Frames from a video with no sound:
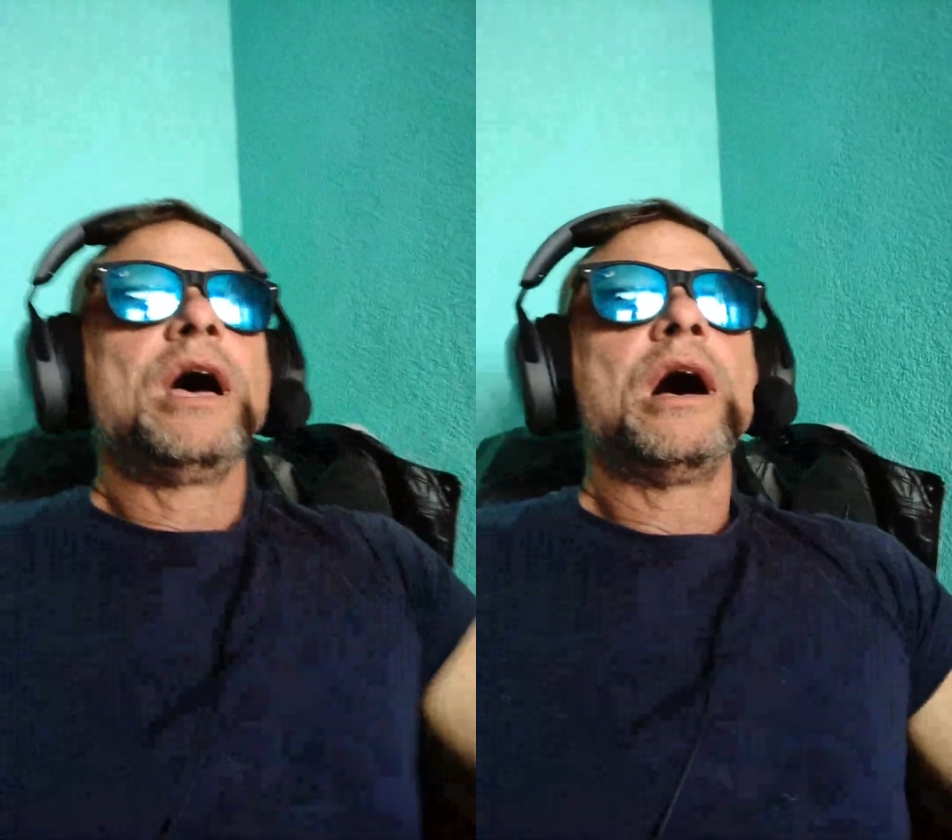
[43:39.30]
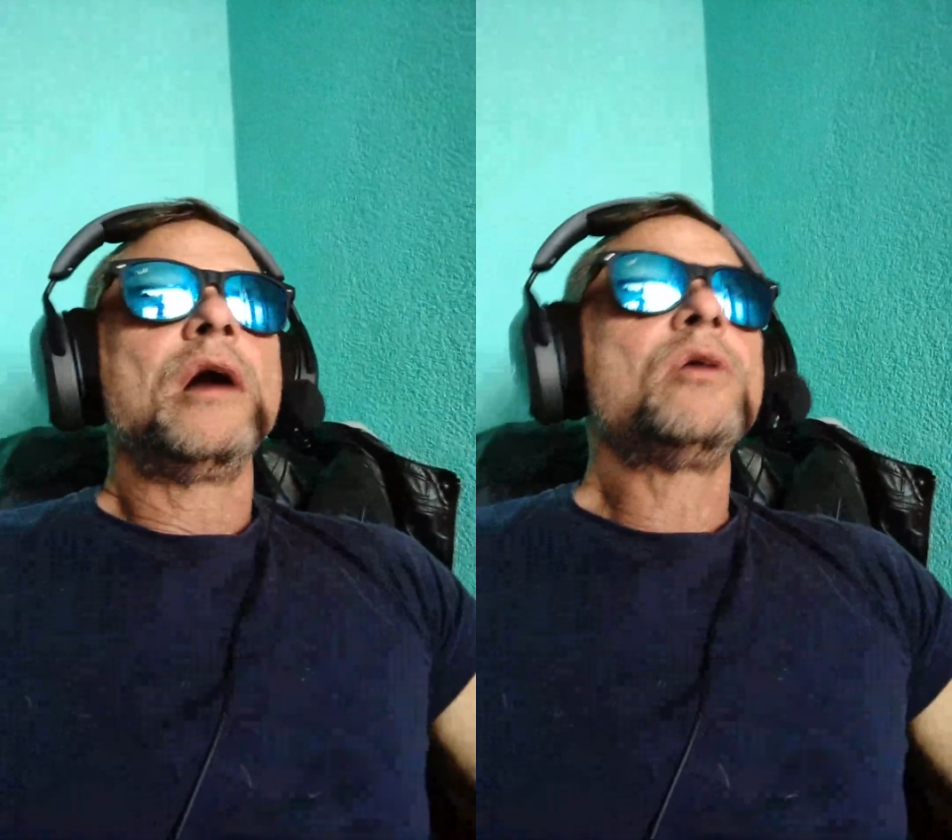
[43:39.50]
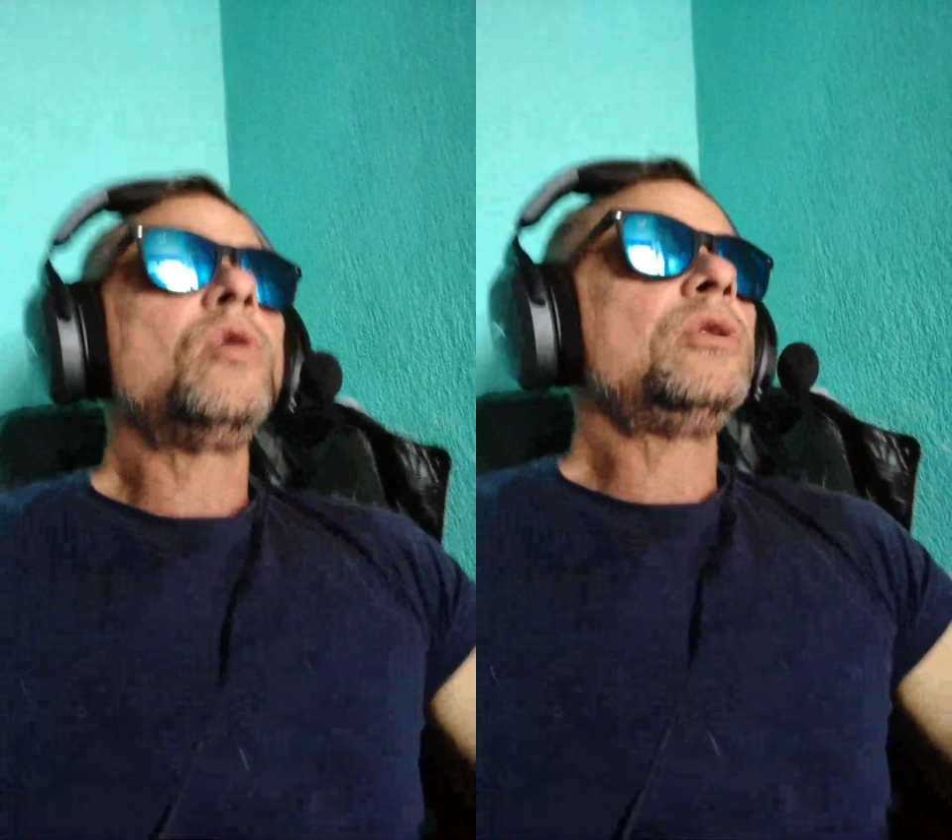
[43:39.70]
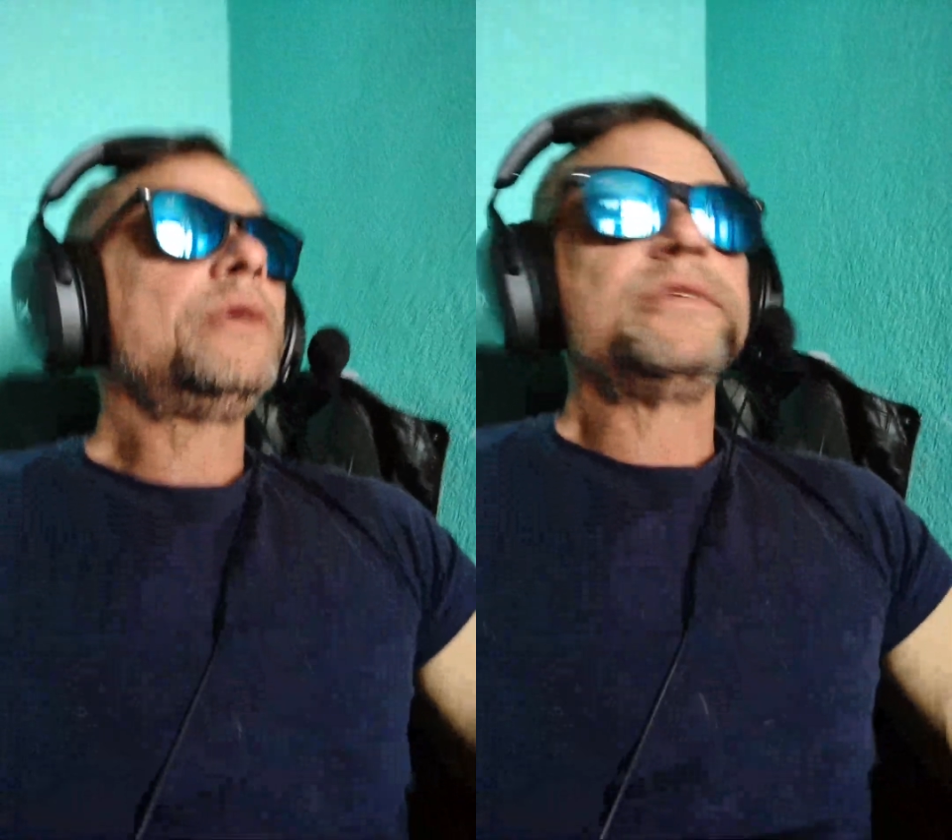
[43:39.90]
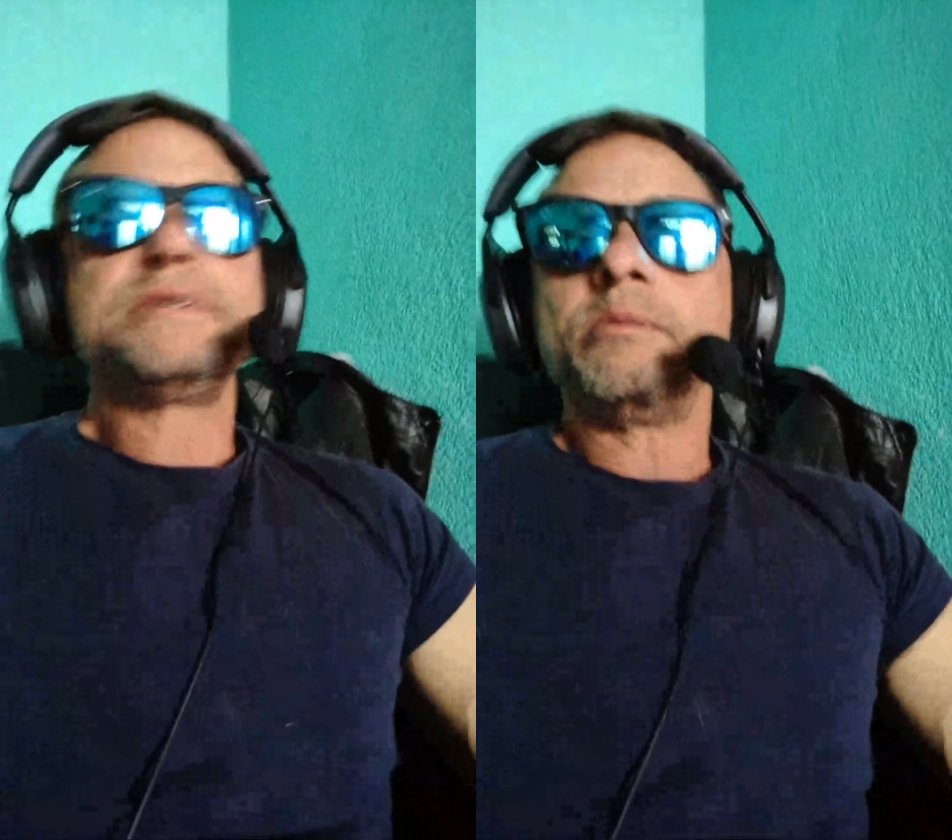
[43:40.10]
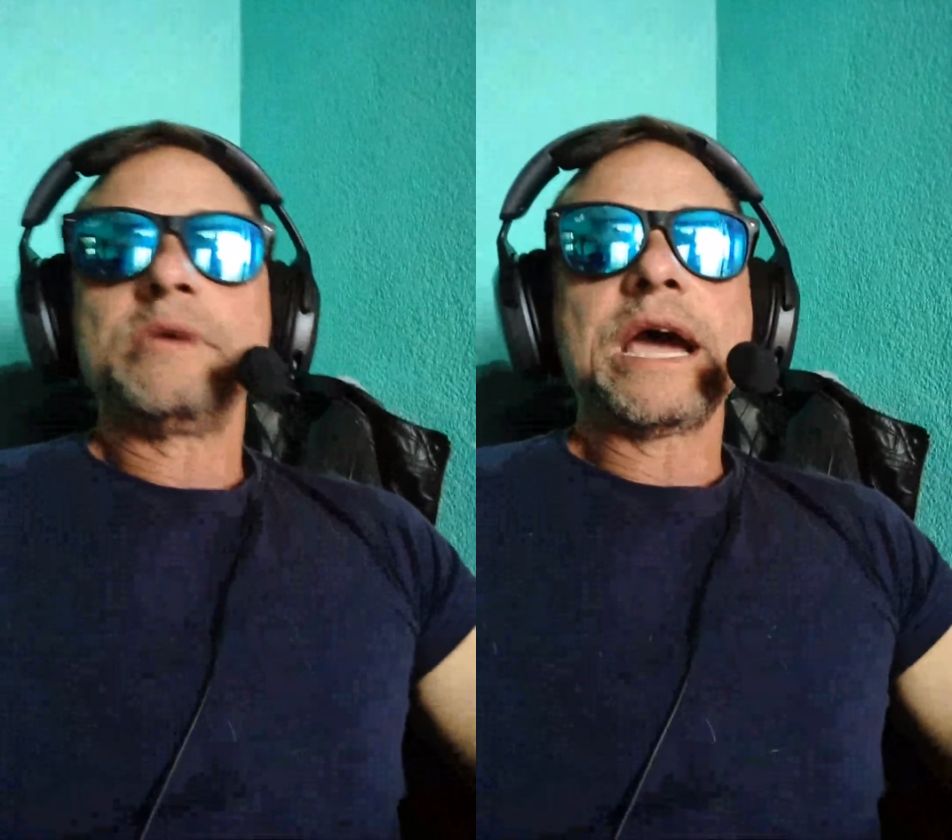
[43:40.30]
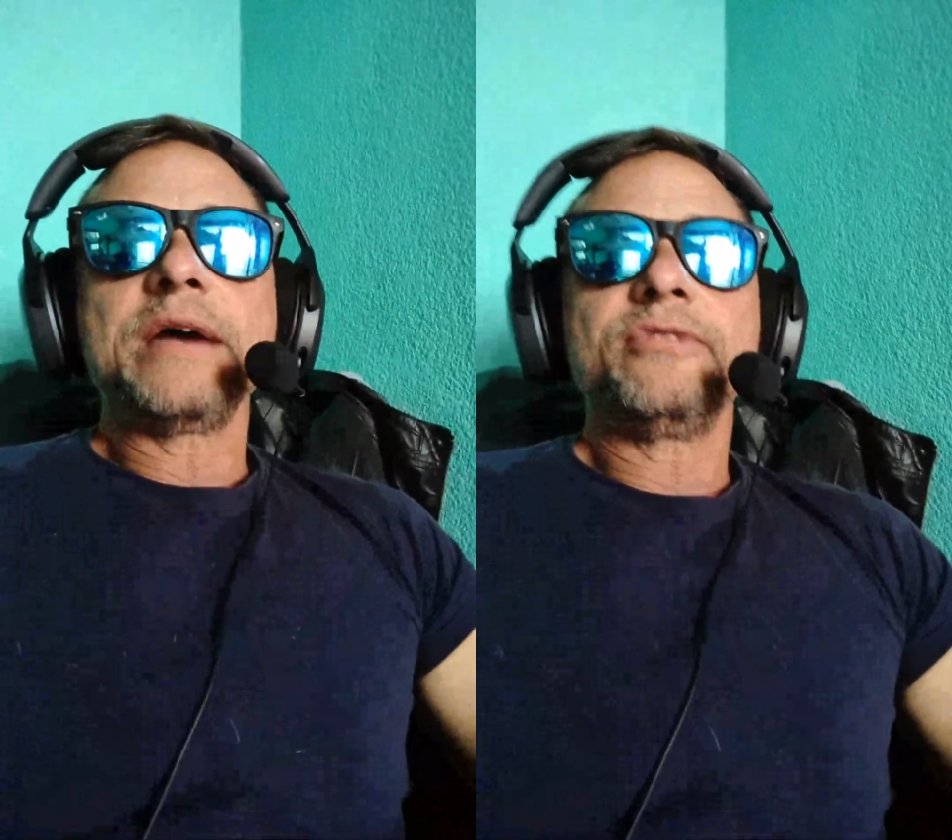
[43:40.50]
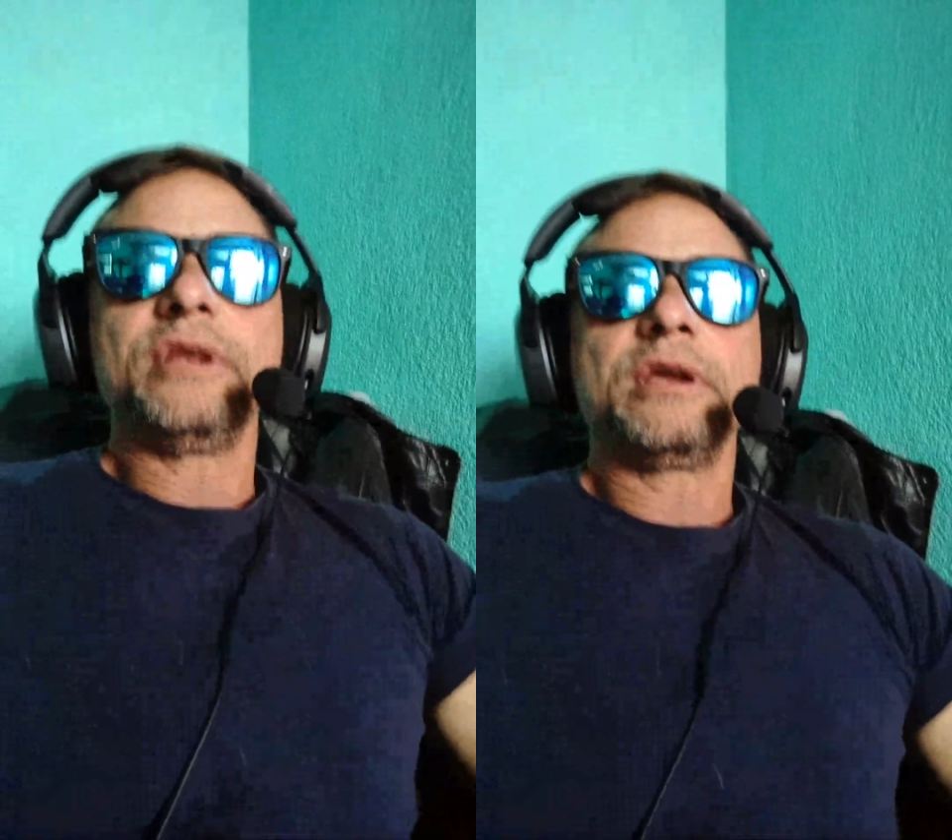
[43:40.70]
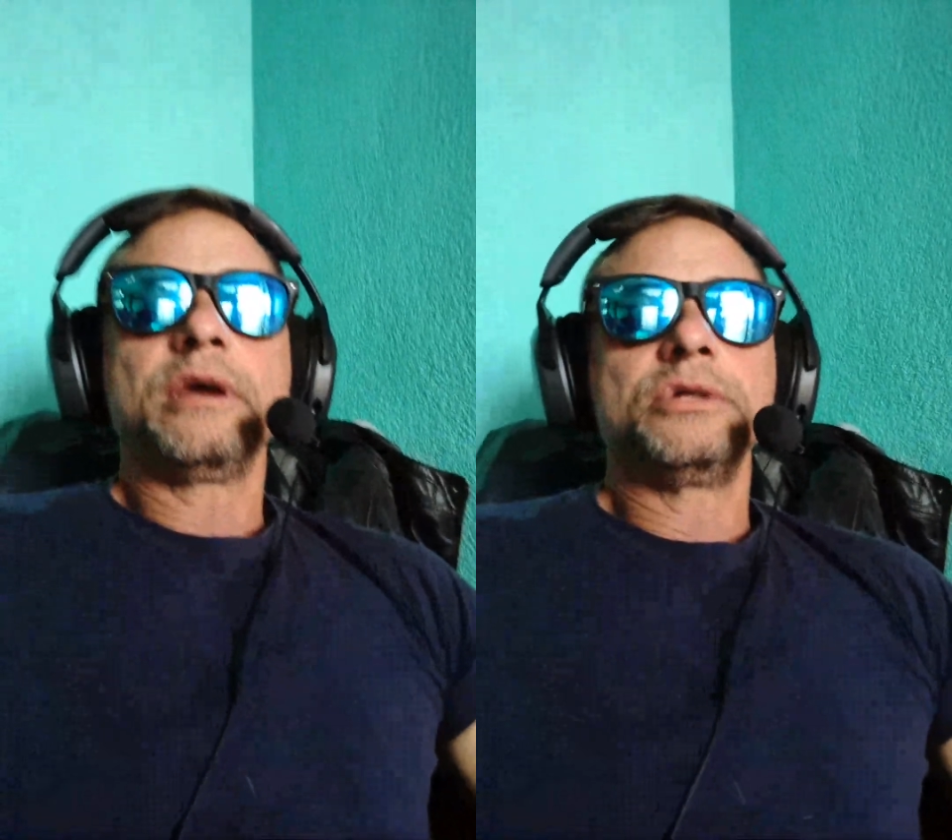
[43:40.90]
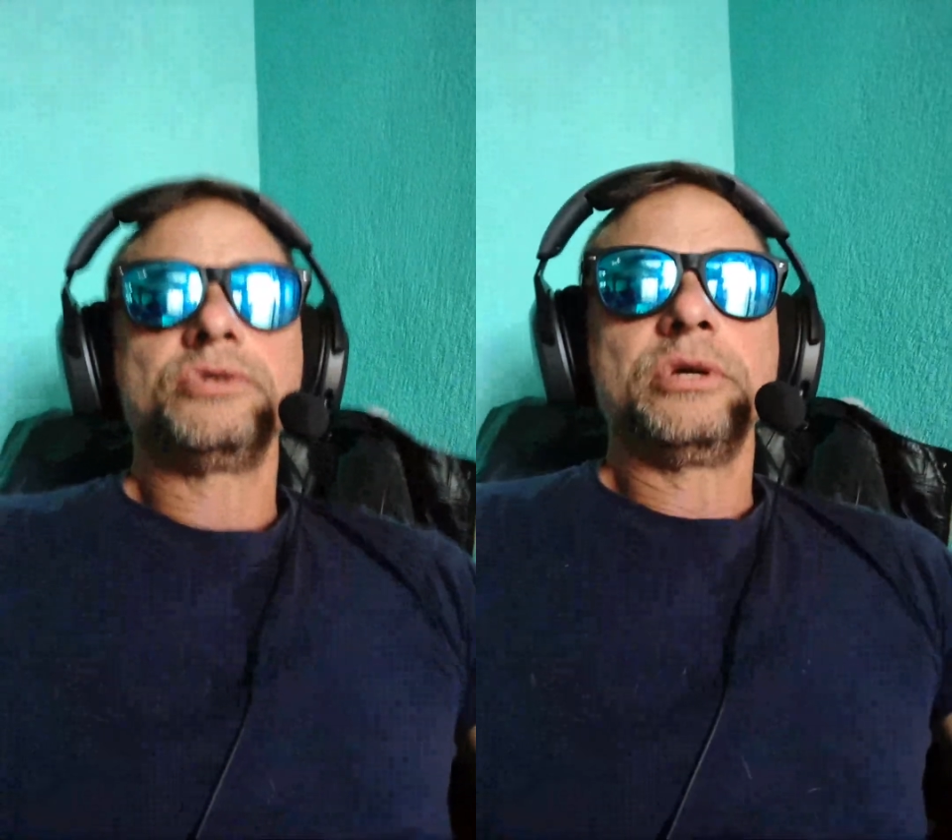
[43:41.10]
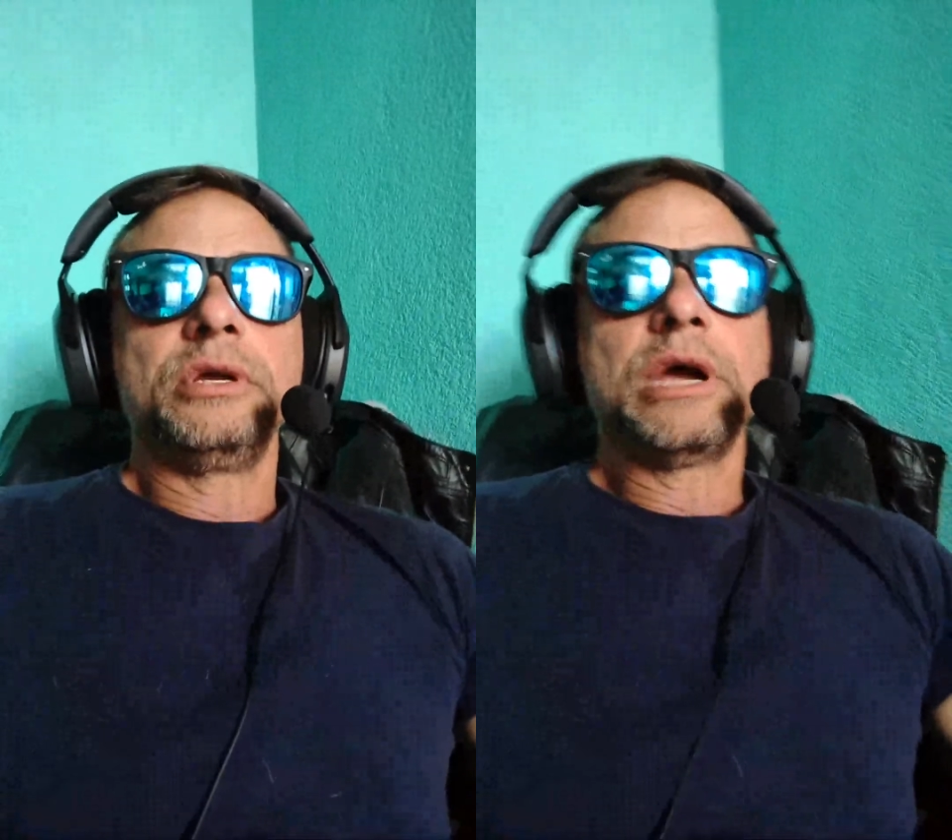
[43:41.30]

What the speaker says: I'll go live in some Catholic country.